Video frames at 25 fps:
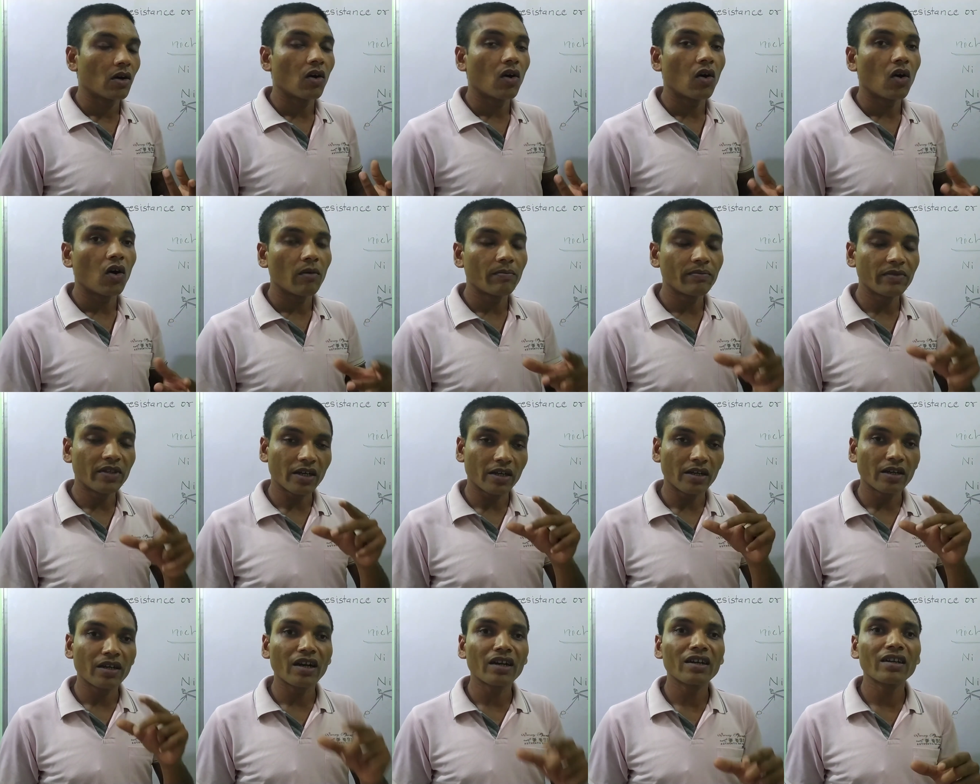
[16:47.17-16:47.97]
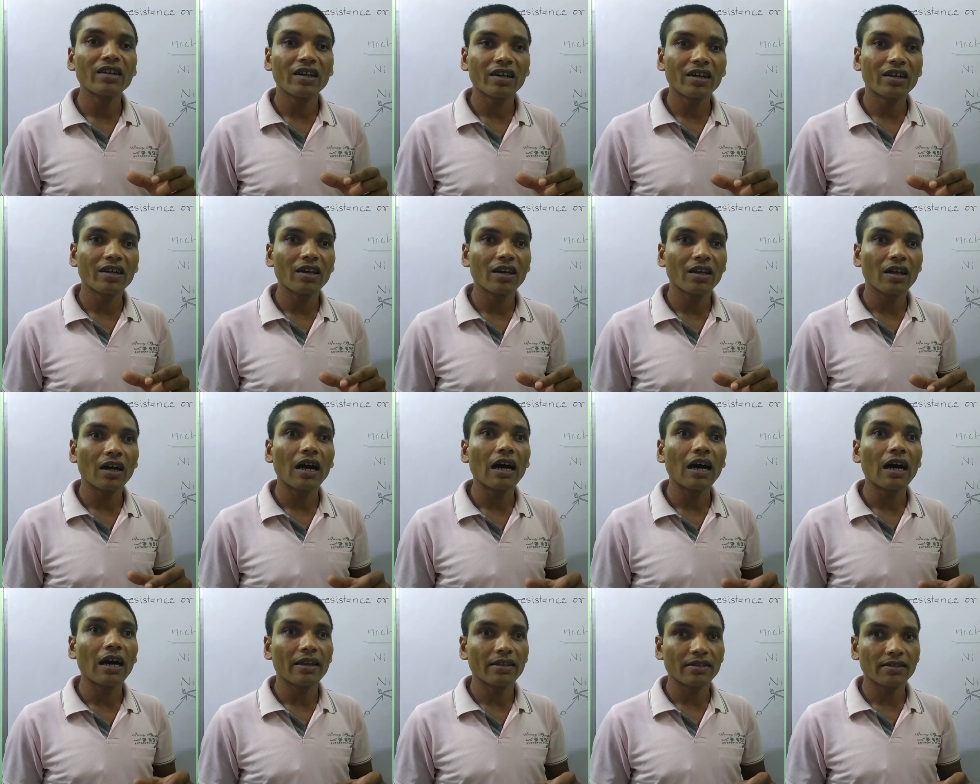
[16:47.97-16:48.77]
of the conductor
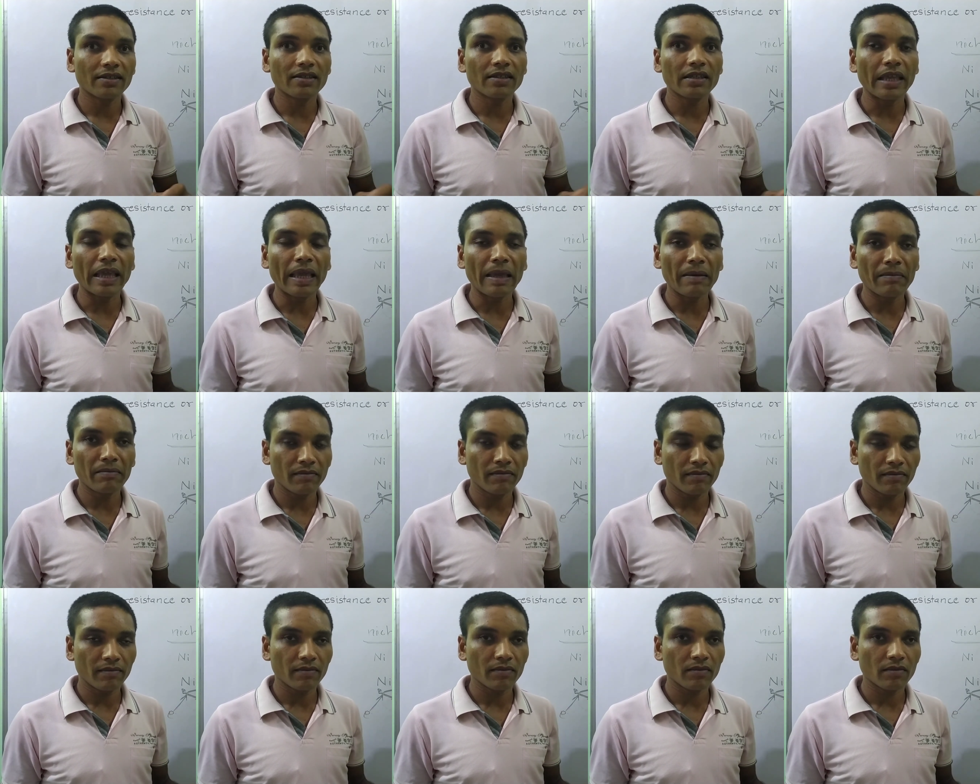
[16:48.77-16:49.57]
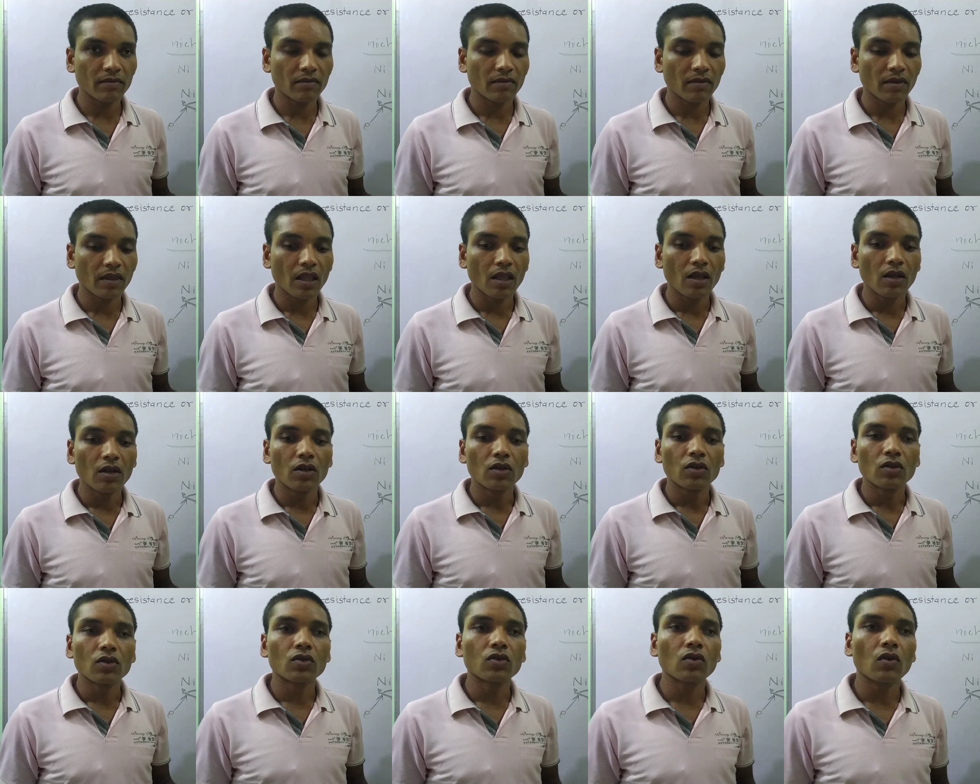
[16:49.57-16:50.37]
are same.
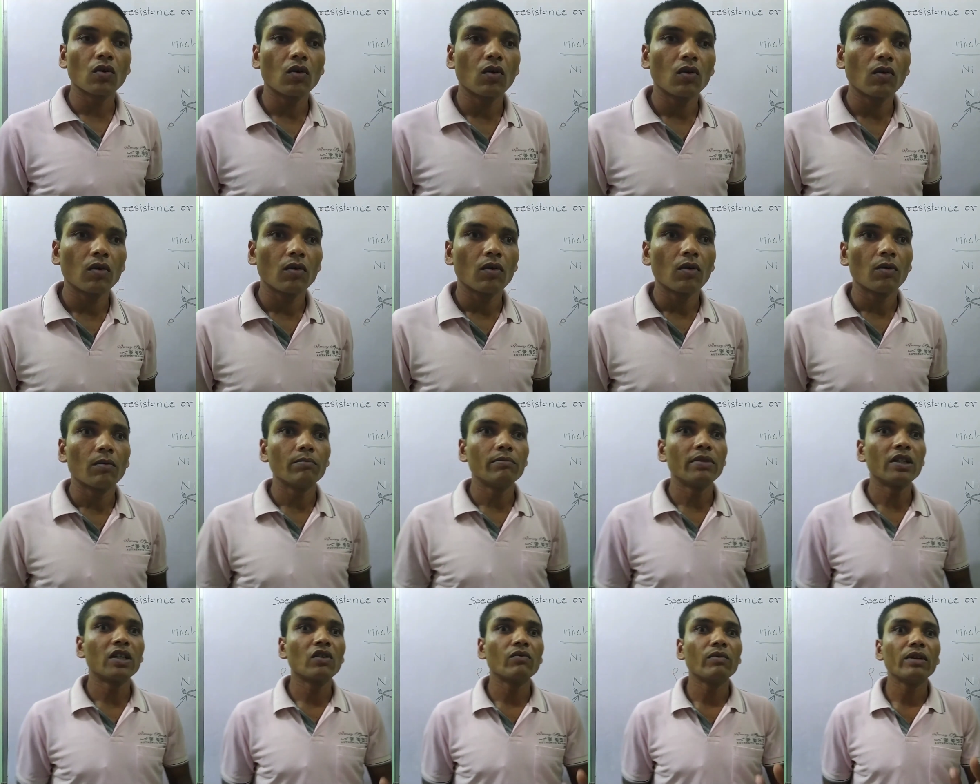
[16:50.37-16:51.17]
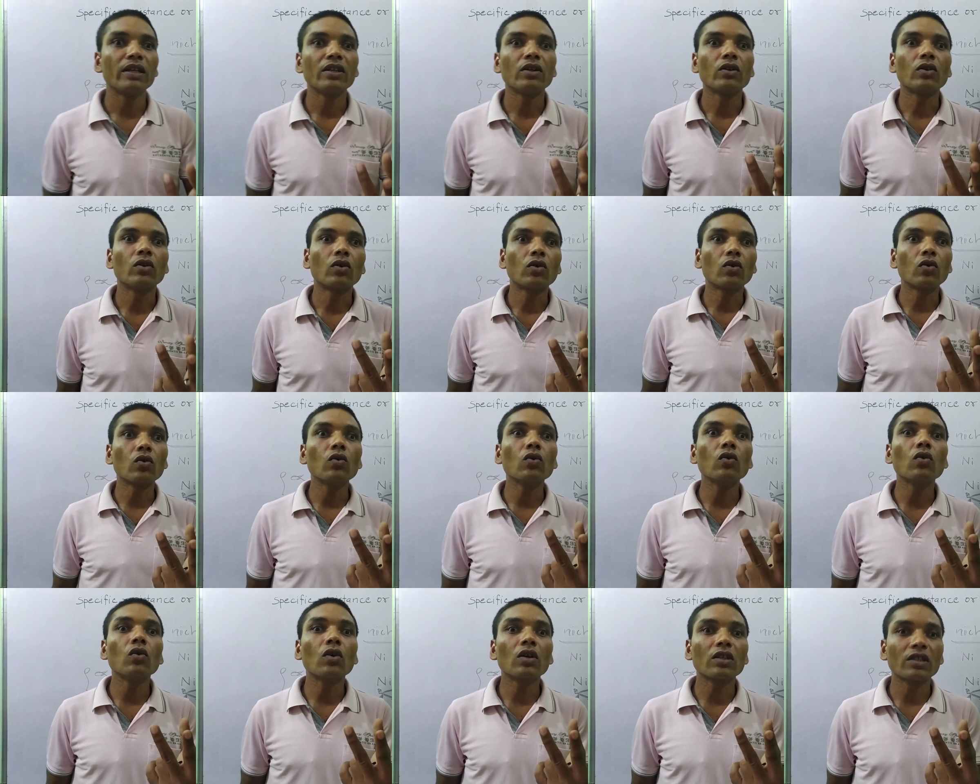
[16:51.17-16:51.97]
So between
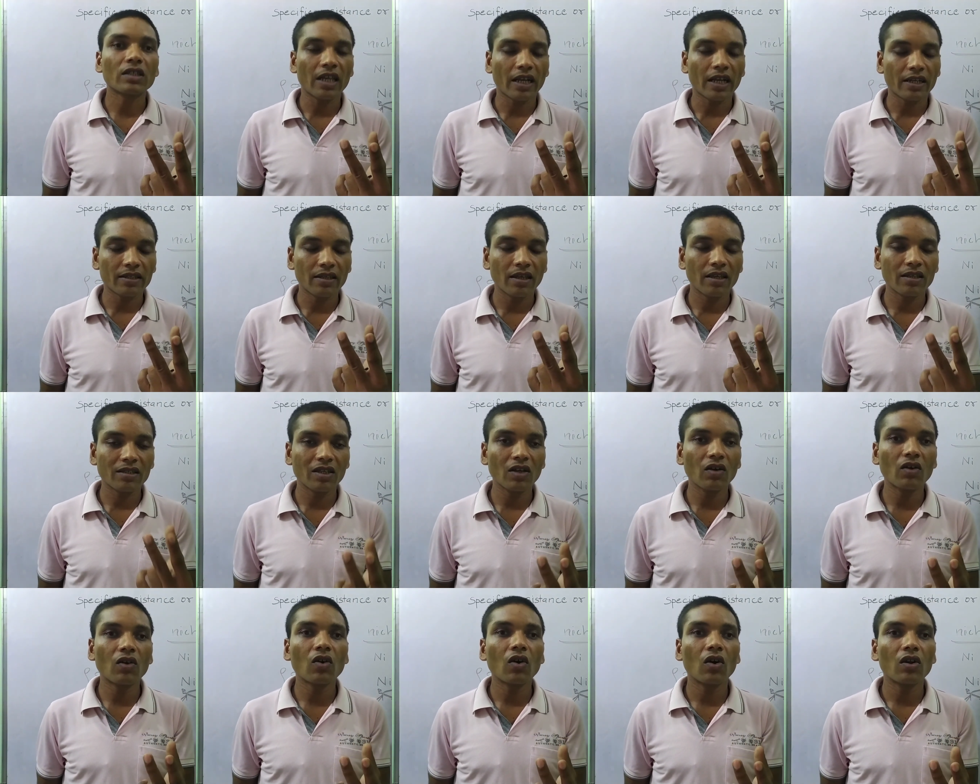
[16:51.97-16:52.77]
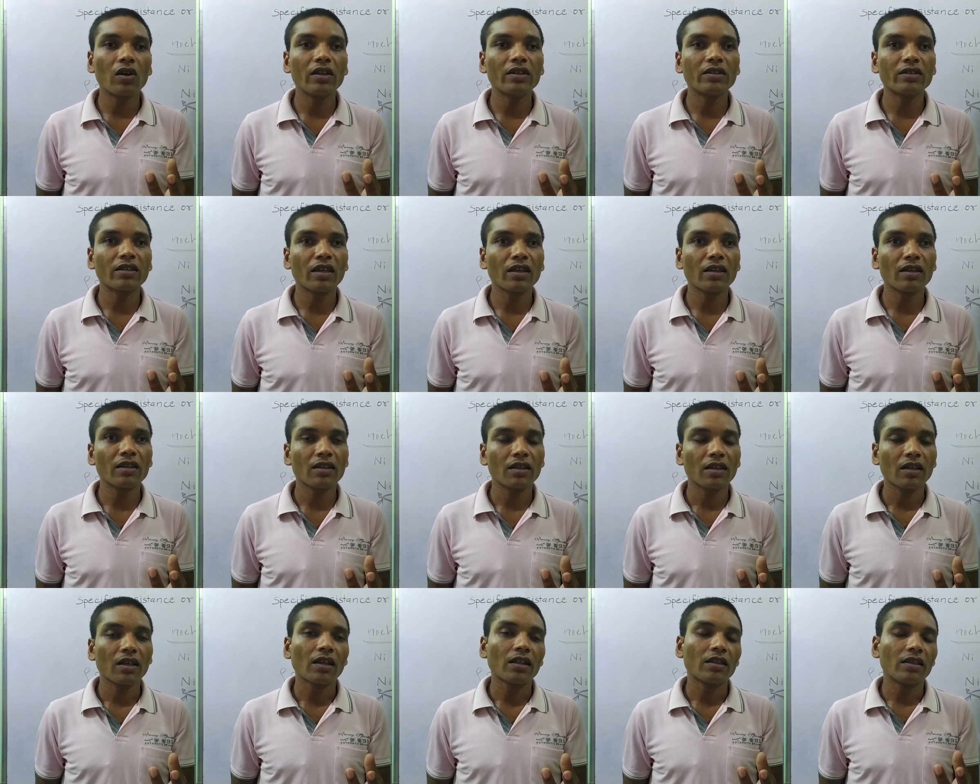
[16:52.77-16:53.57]
two successive
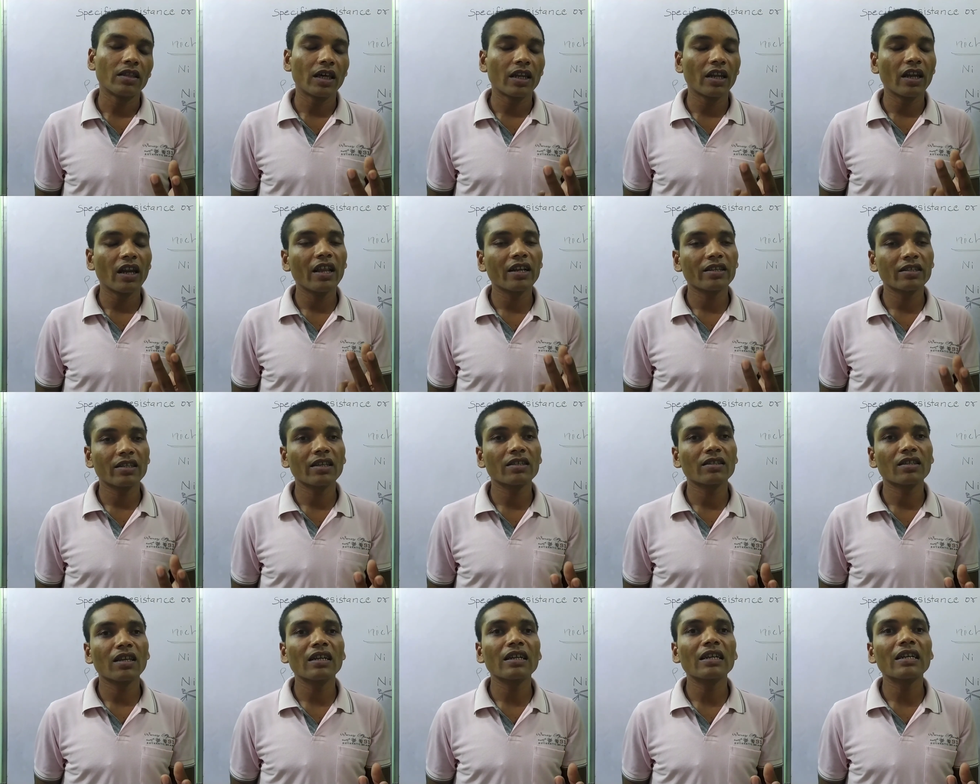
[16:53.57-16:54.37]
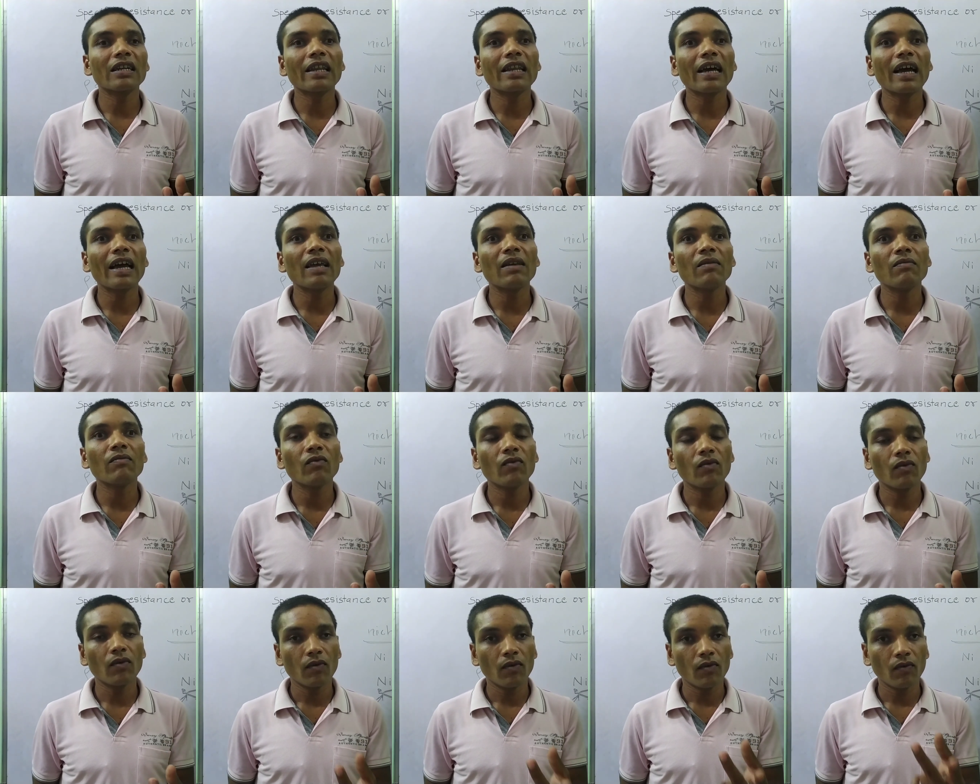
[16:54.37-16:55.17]
collision, the relaxation
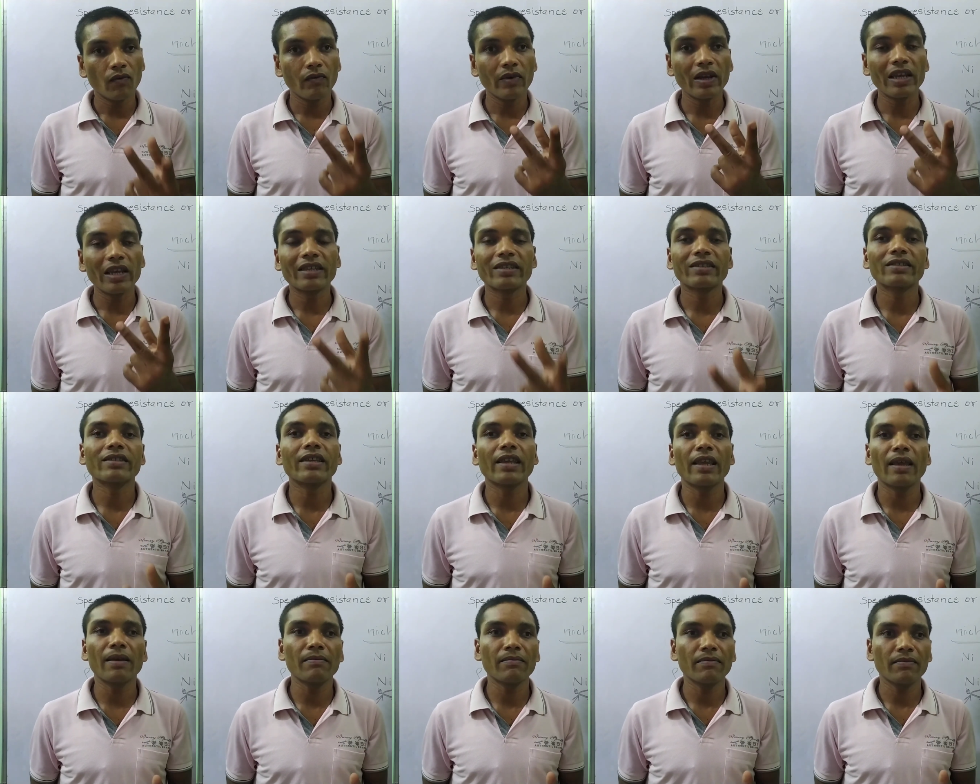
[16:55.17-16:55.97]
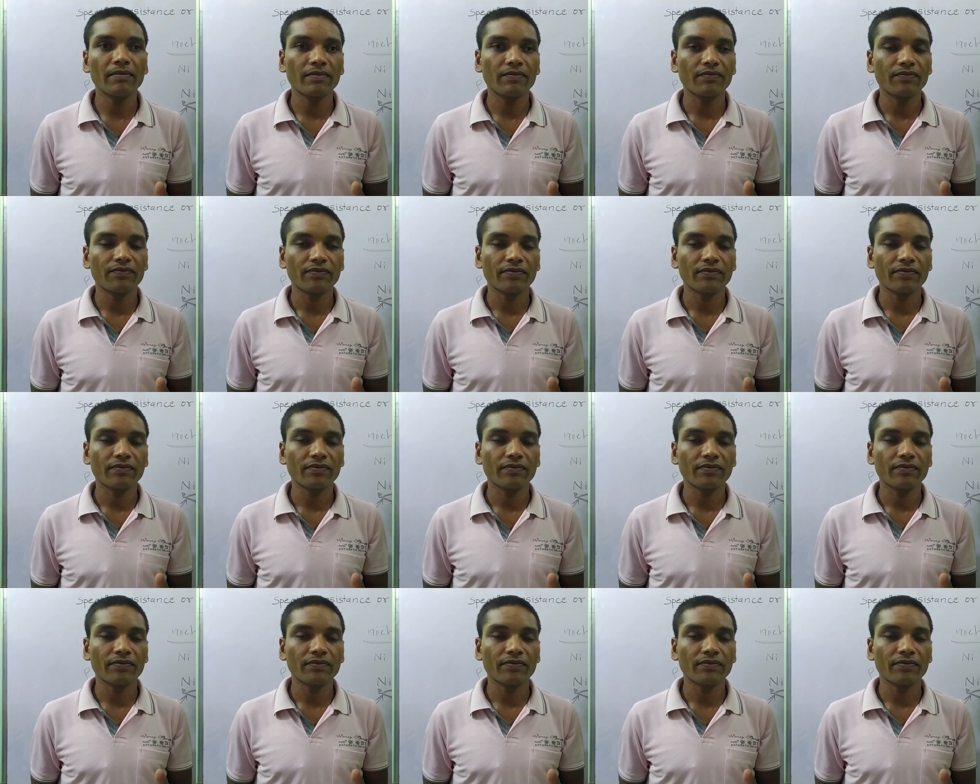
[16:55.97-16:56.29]
time will same.